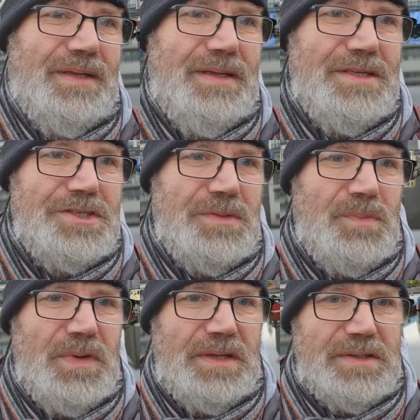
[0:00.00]
in
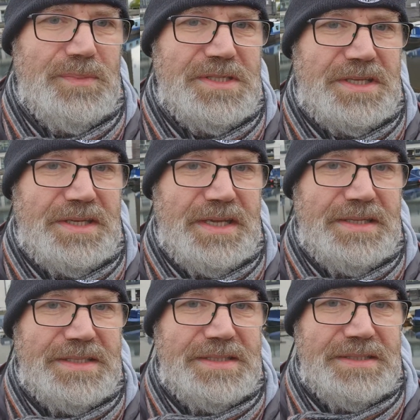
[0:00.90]
somewhere that was
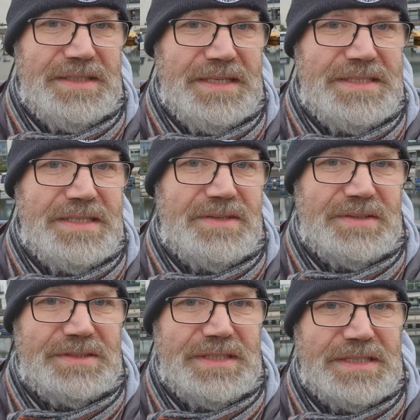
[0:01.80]
created in the
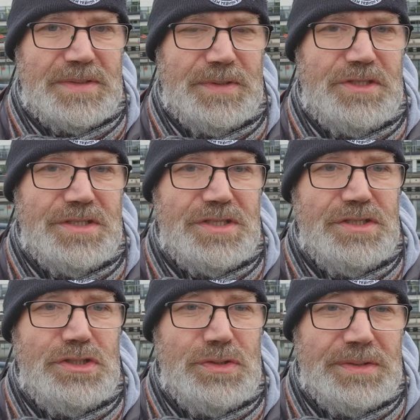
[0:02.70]
1830s, which has
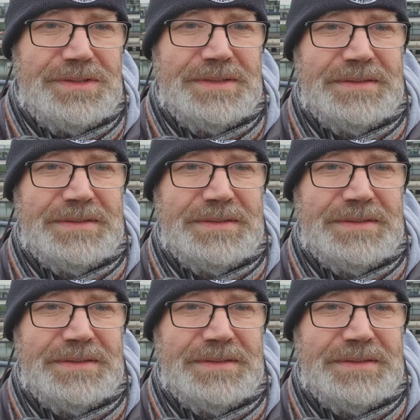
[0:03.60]
endured.